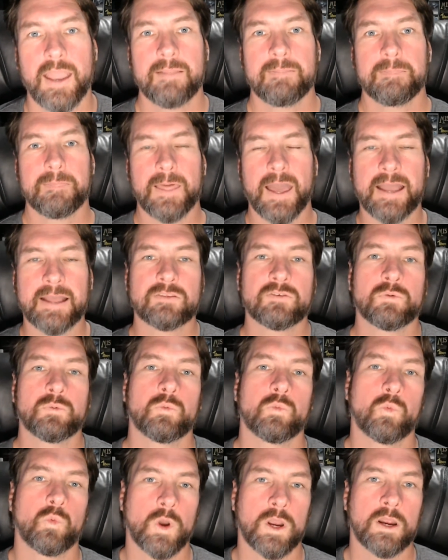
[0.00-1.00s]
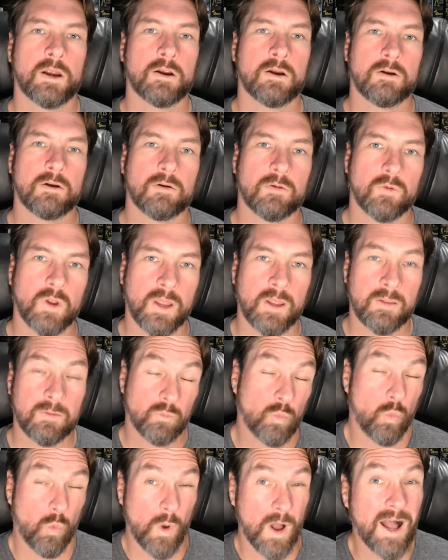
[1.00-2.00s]
And that's where
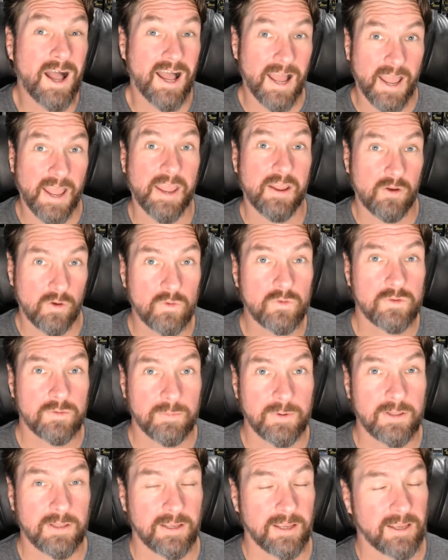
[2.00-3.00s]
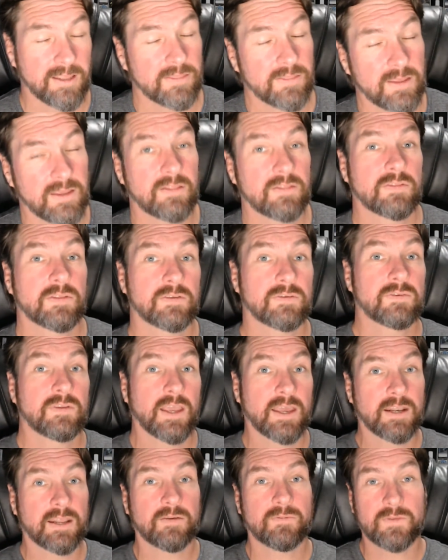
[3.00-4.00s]
and why, ultimately, I think this
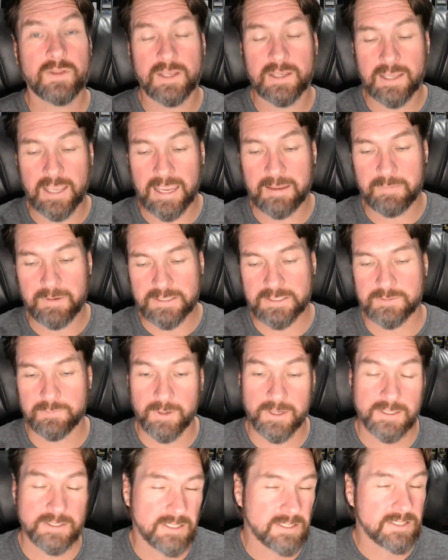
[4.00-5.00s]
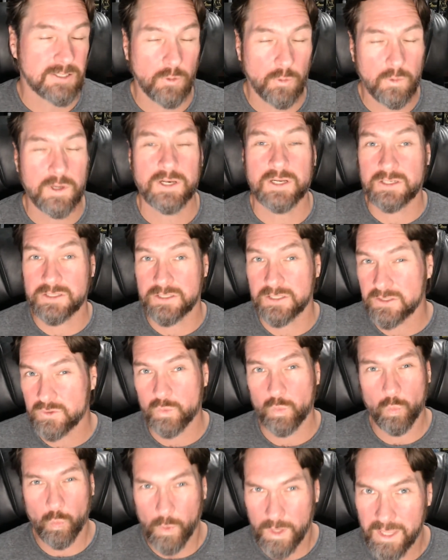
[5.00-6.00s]
NFT gaming space is going to
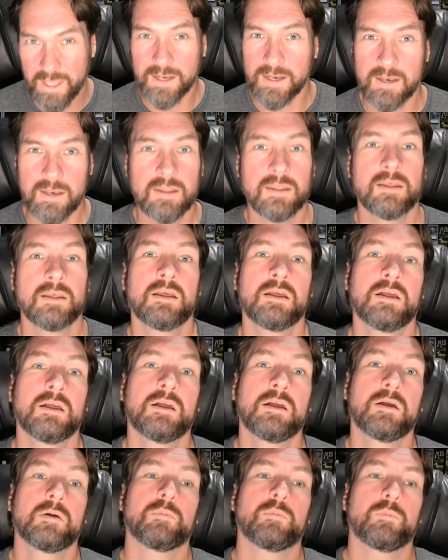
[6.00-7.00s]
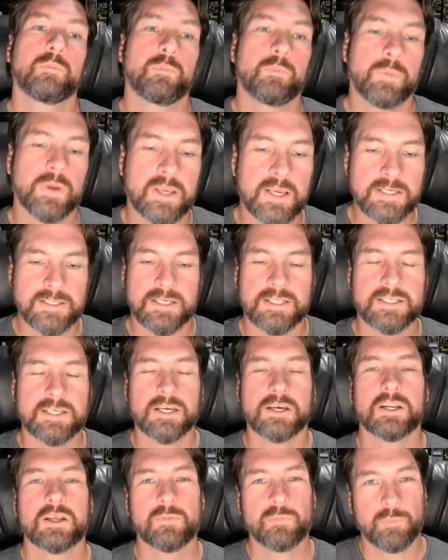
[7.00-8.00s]
just win. Because it's
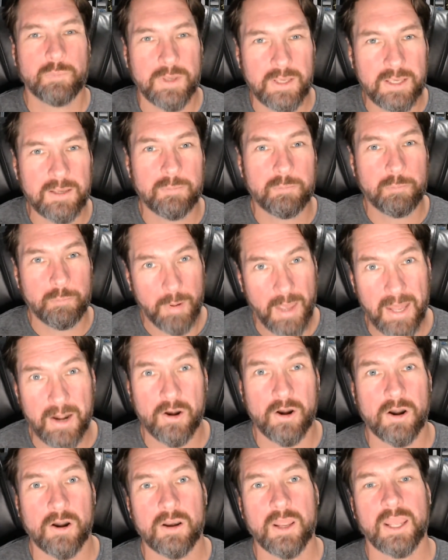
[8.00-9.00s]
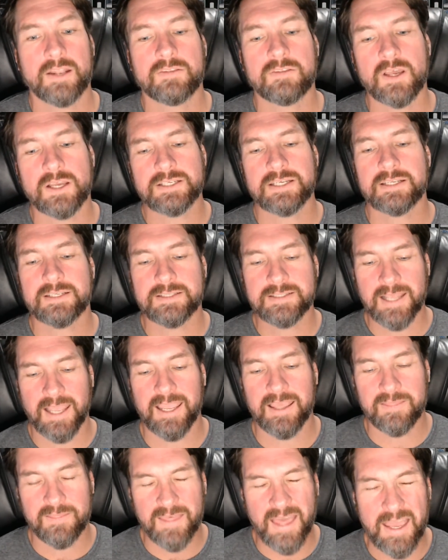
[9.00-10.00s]
going to be better. It doesn't
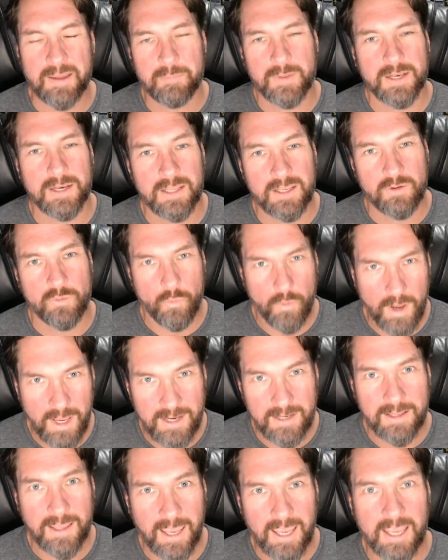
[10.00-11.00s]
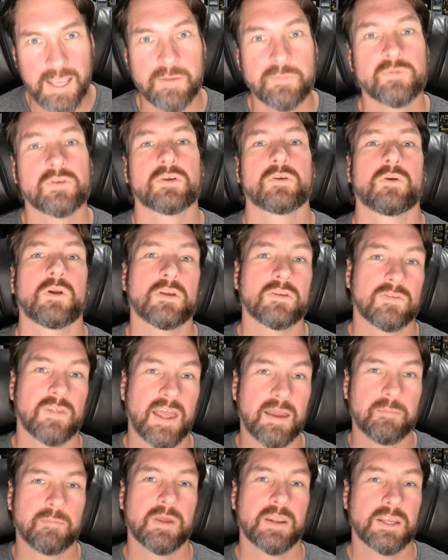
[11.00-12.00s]
take that many great games across
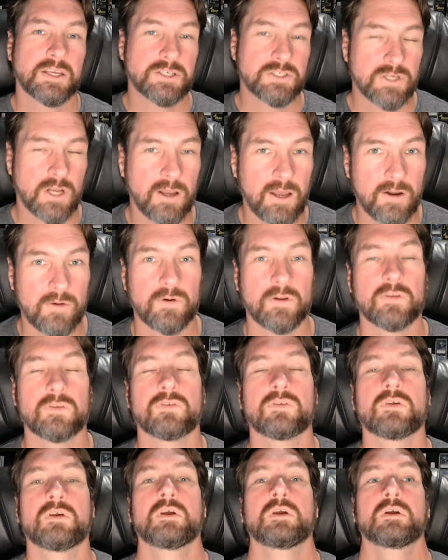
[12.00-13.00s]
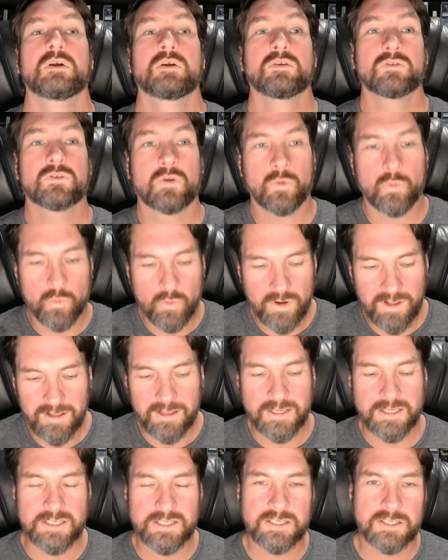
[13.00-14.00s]
that many genres to
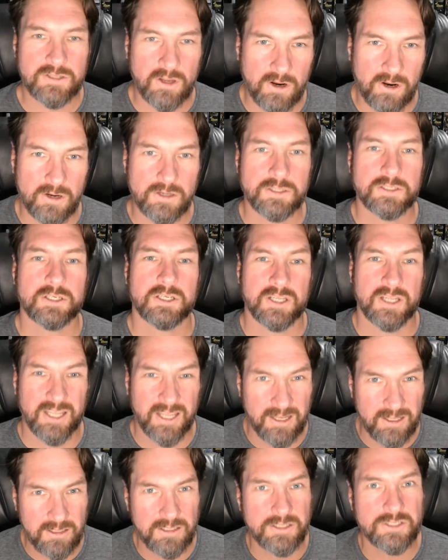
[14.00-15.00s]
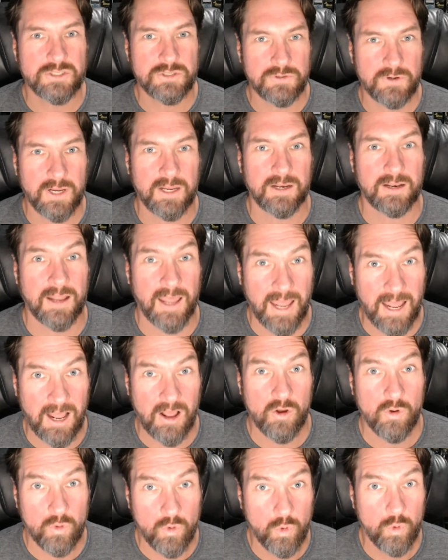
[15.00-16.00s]
really start to illustrate
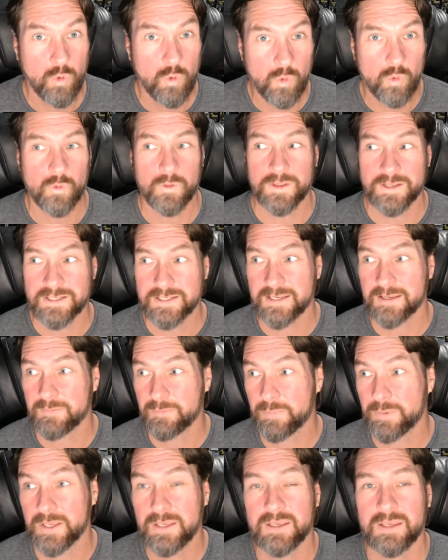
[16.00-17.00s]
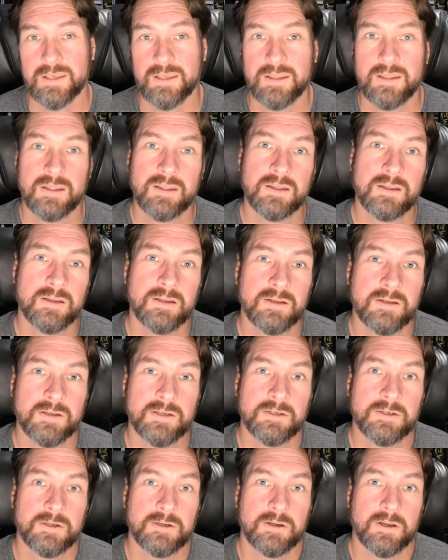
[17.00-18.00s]
how cool this can be.
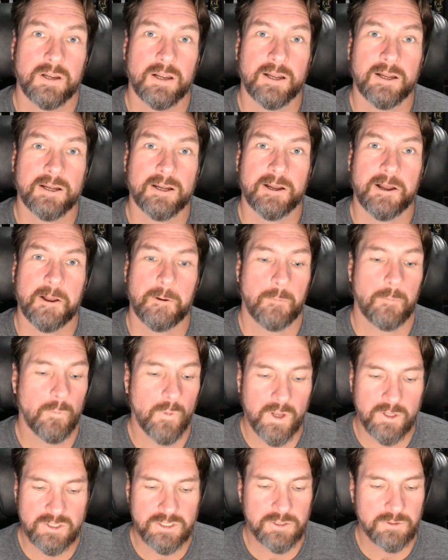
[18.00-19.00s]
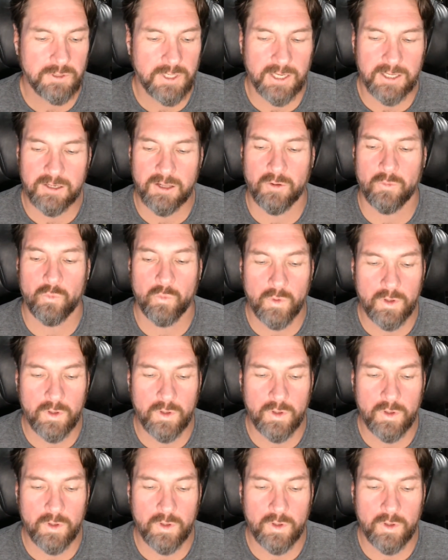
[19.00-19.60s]
Once you get a